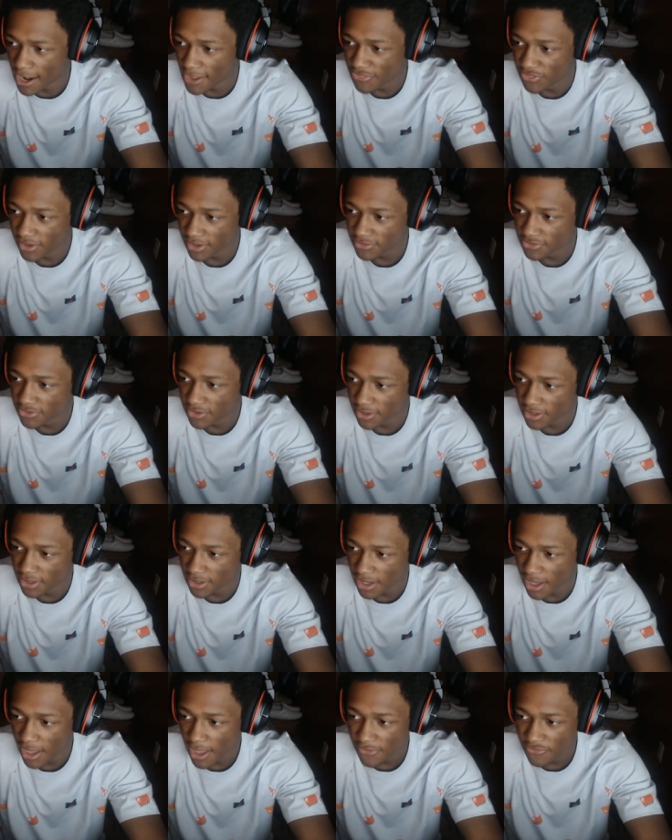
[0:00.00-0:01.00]
I think
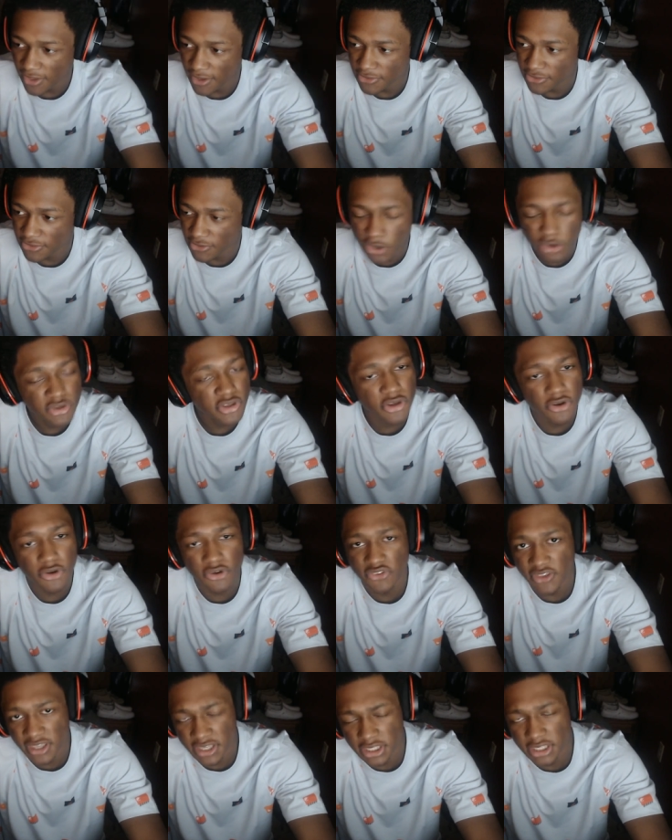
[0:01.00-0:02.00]
the I say New
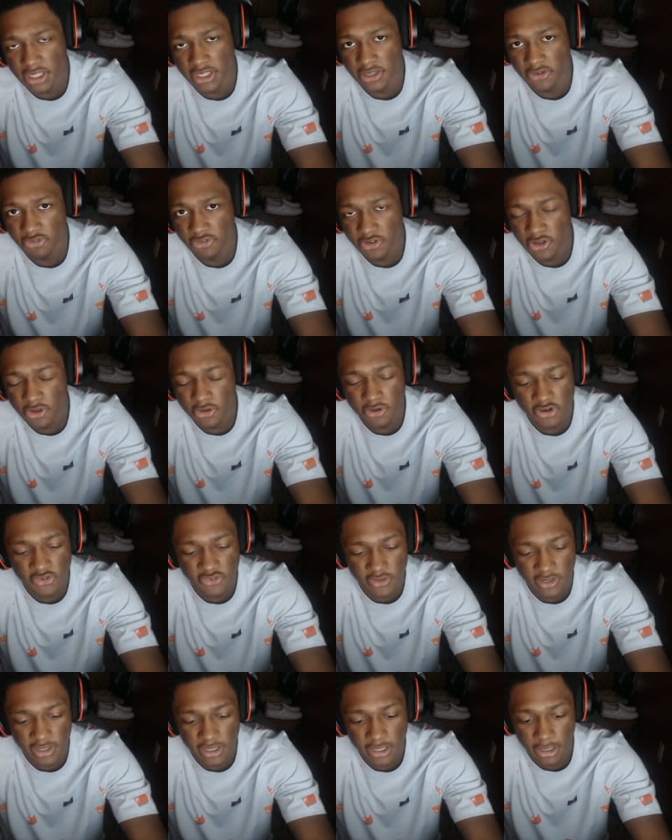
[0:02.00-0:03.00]
Year's Eve. New
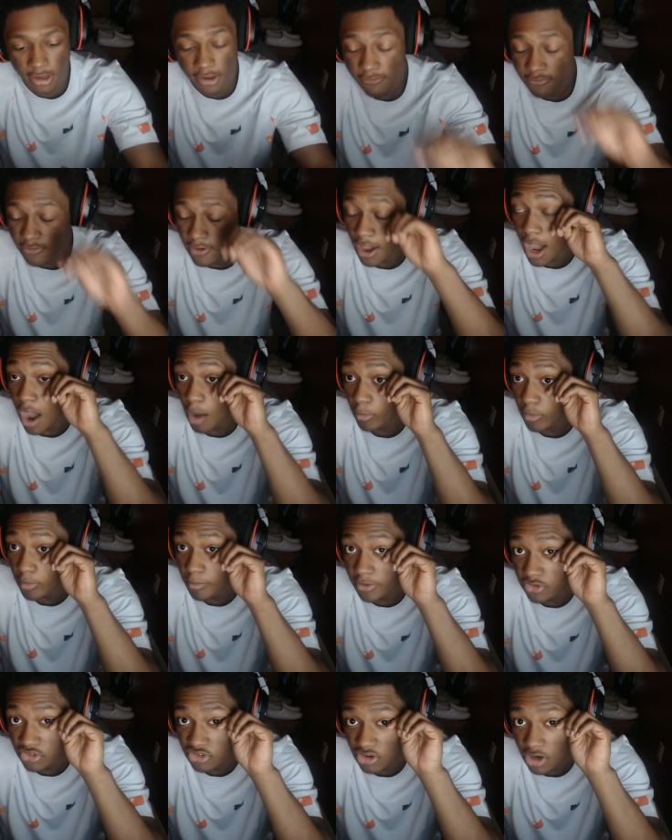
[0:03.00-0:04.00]
Year's Eve, I would
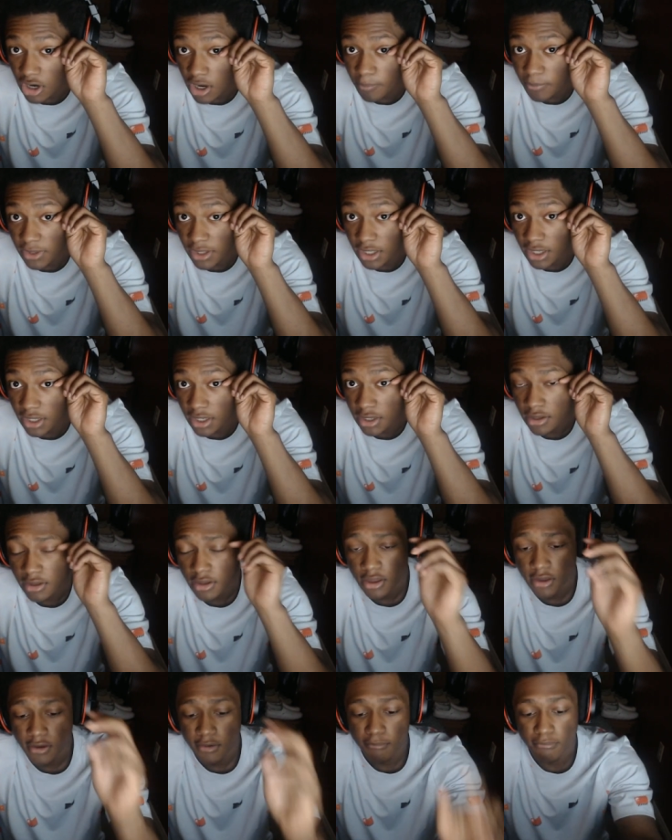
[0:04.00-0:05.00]
be dropping
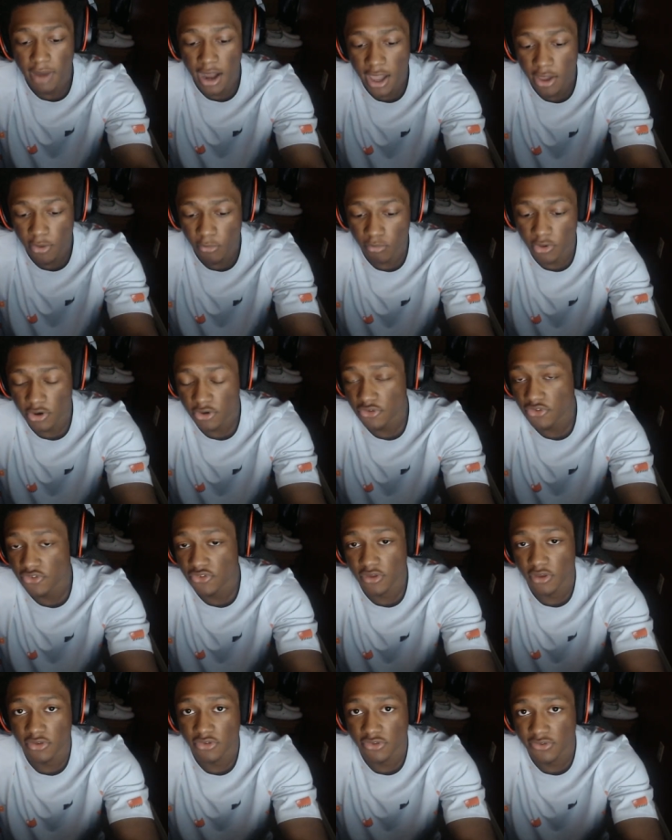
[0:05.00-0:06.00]
my
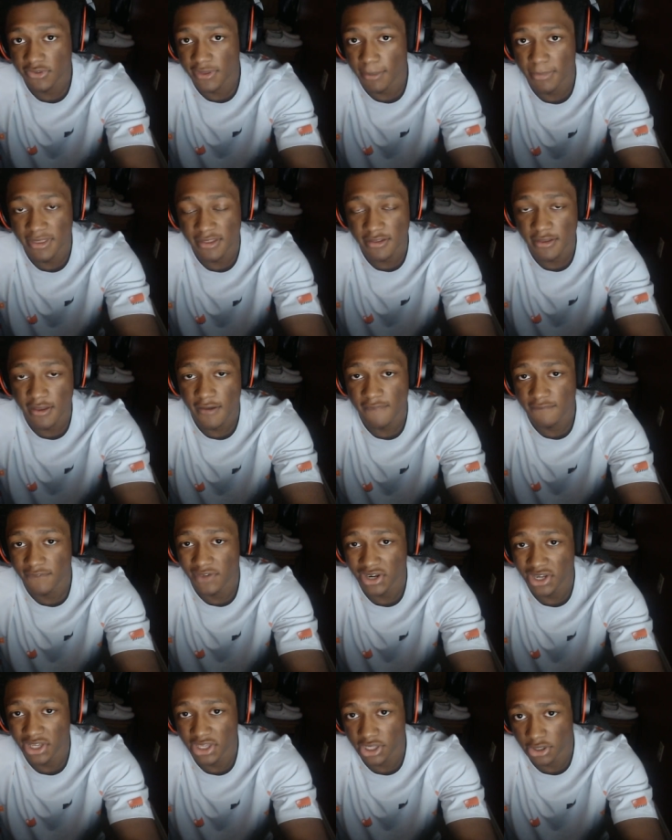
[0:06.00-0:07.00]
worst summon
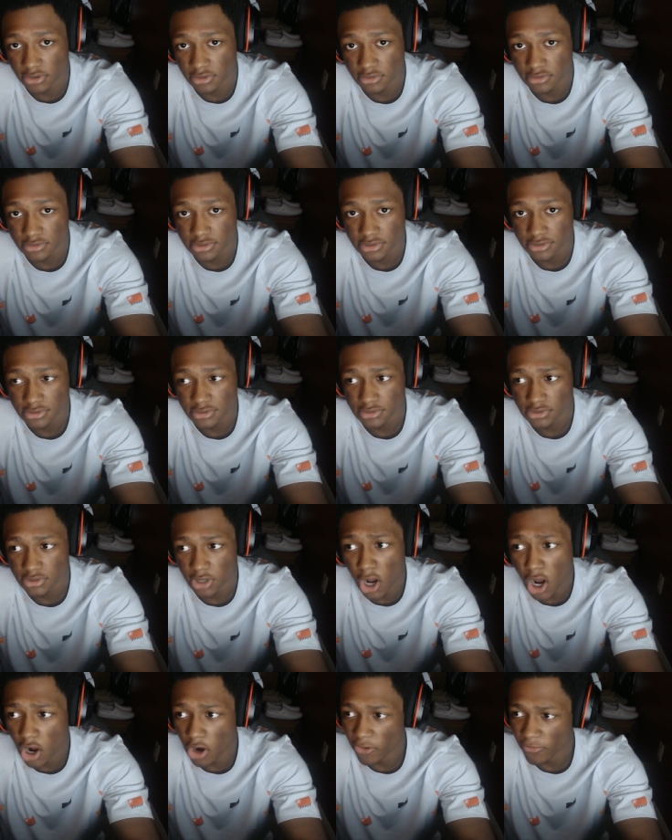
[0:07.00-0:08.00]
video,
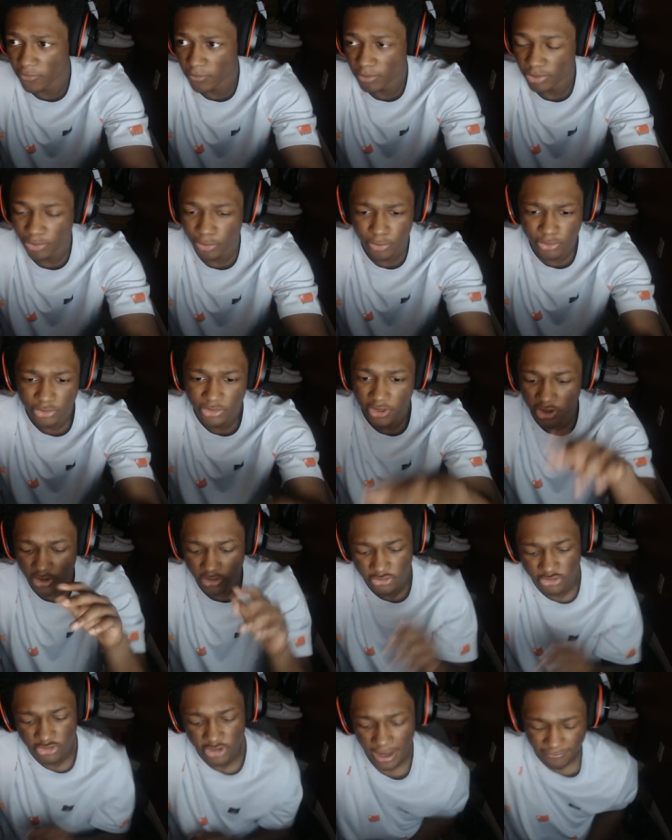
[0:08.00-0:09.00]
Uh, the
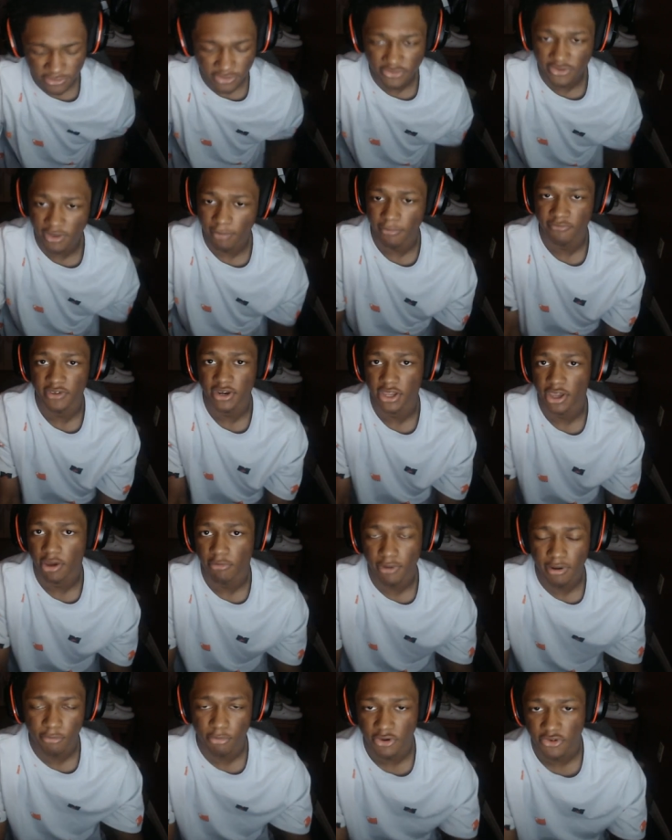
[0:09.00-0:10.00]
Shafted summon video,
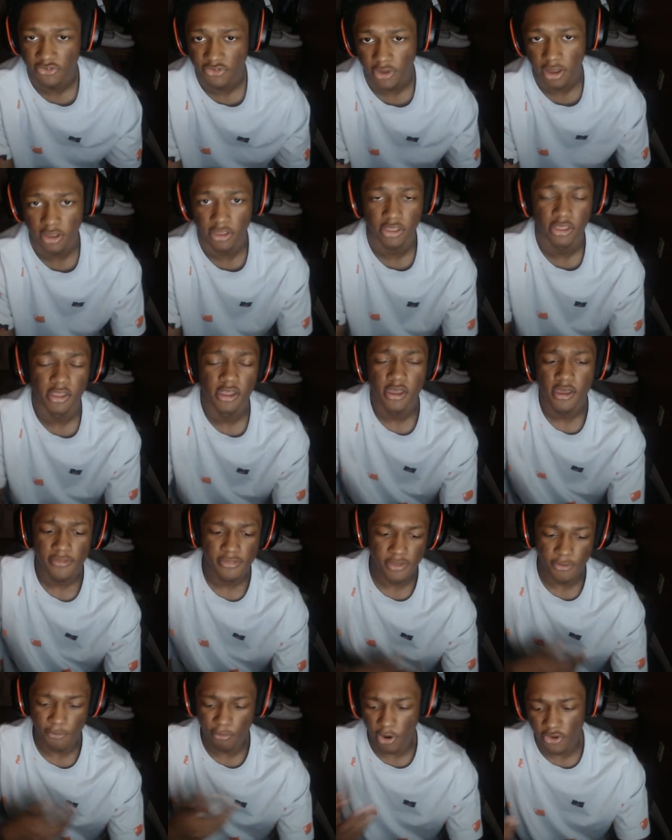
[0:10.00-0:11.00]
Where you want to saw it.
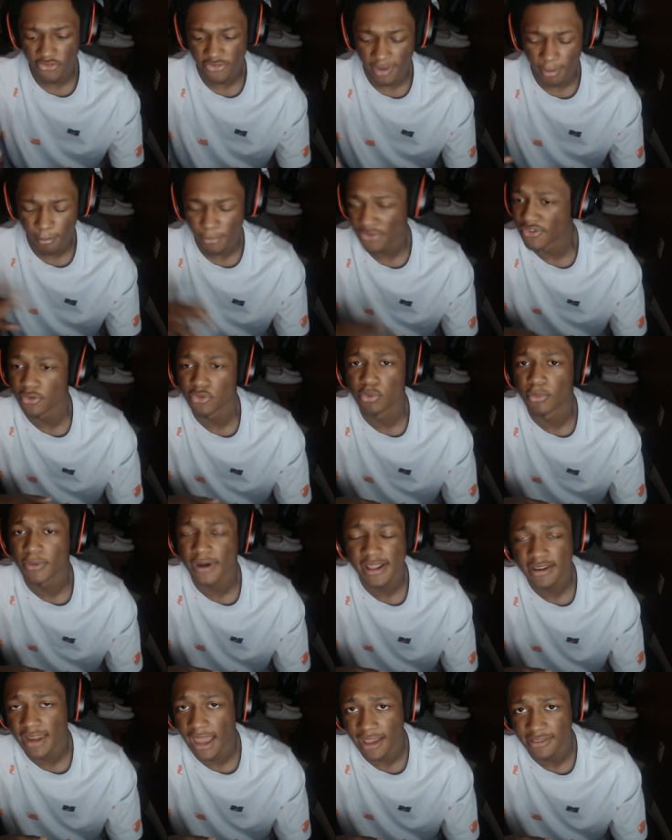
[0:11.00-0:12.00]
The worst summons of
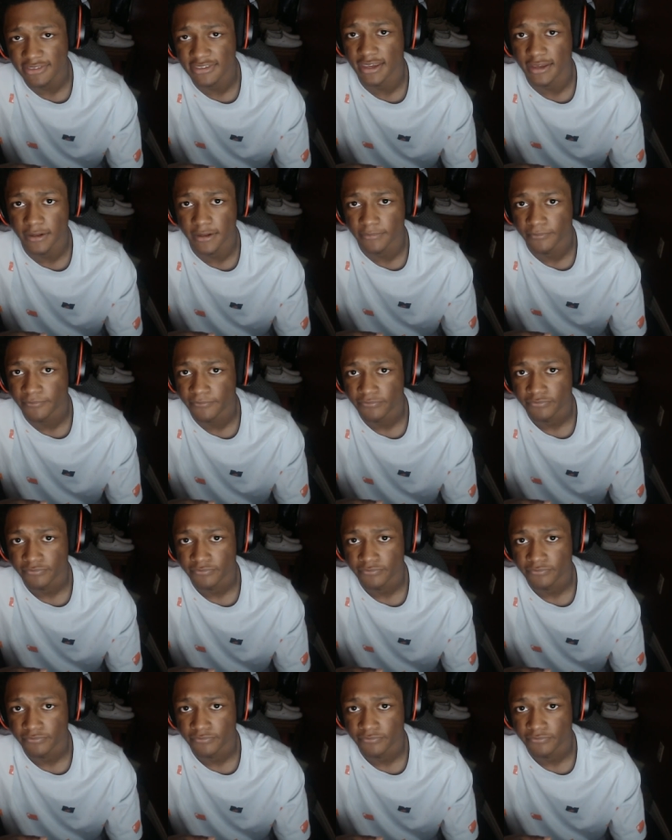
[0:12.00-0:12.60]
2019.